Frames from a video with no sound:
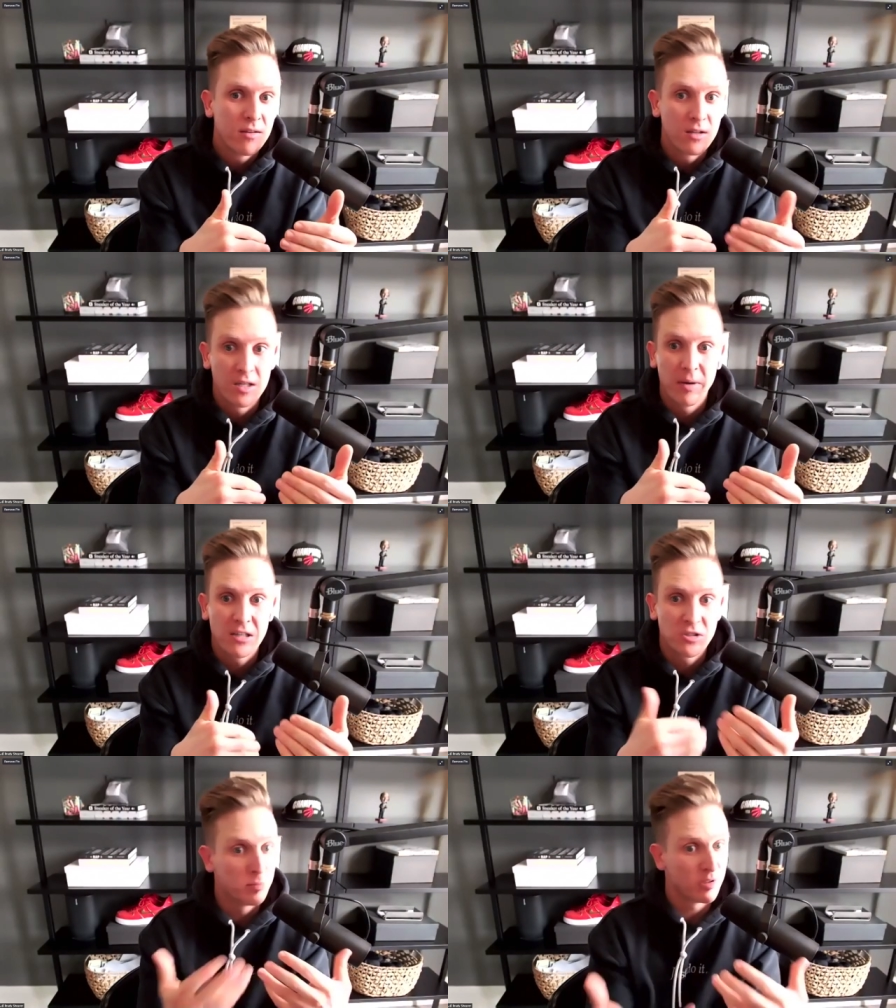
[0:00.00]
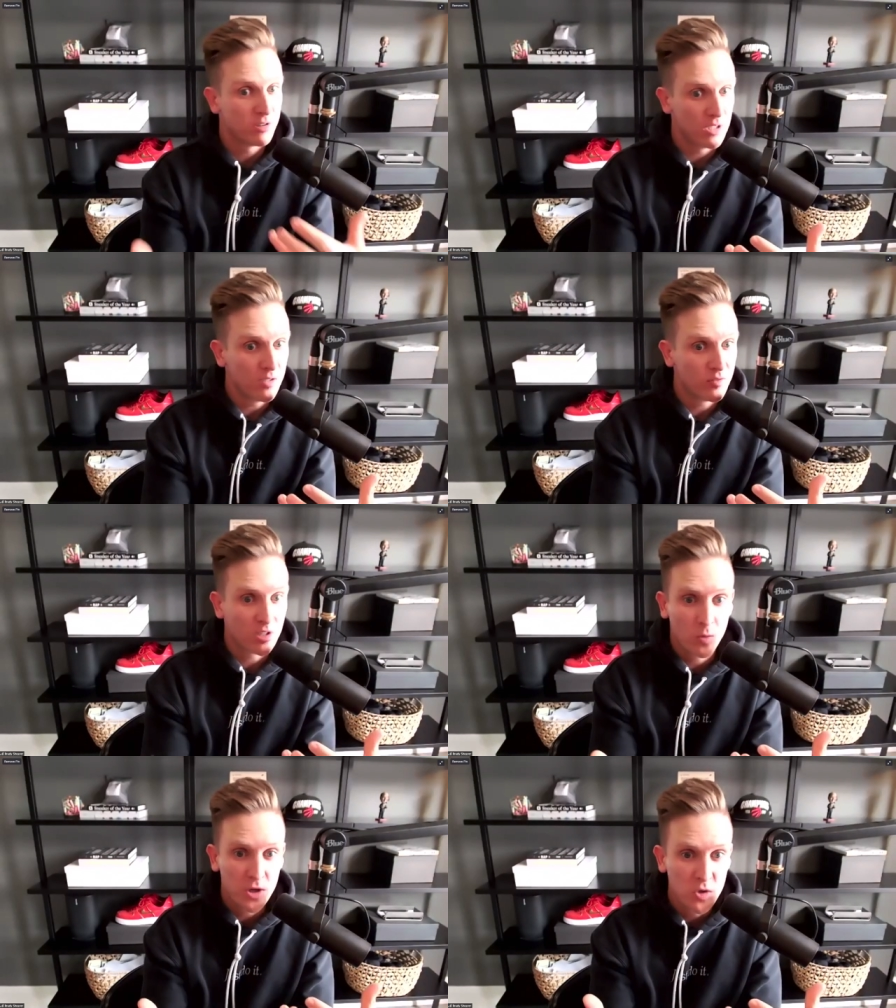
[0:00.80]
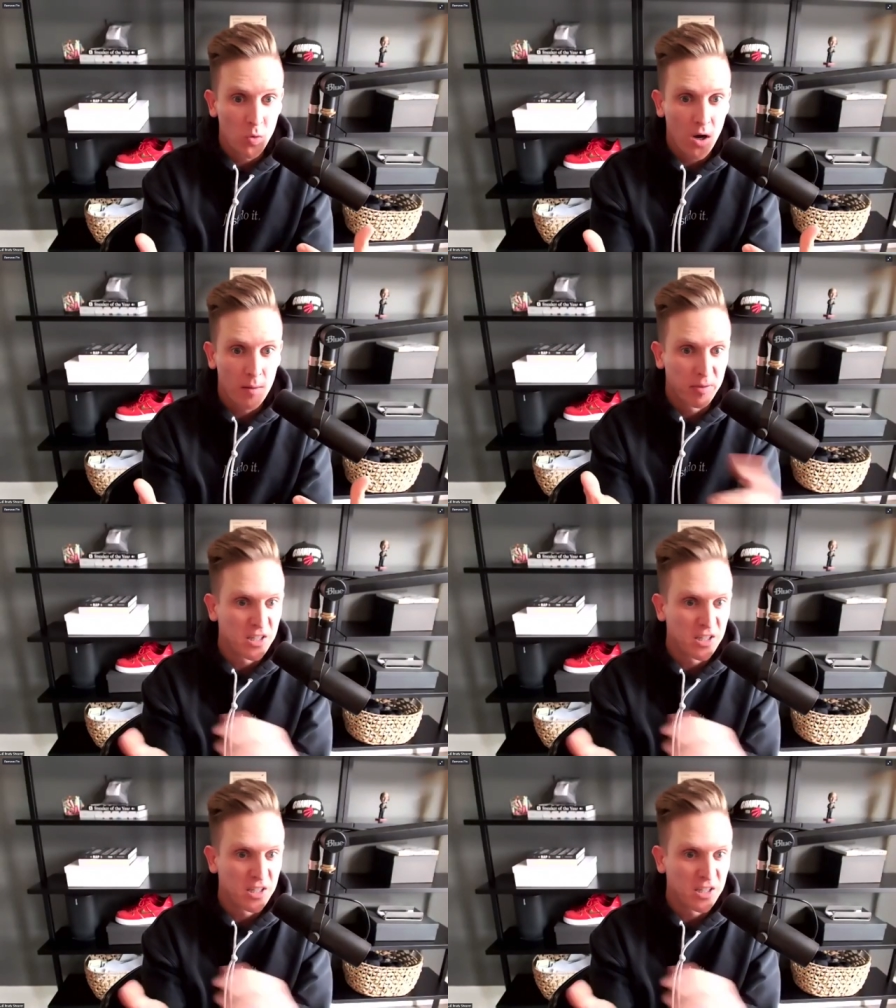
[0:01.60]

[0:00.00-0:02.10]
the lead pastor perceives as the one you want,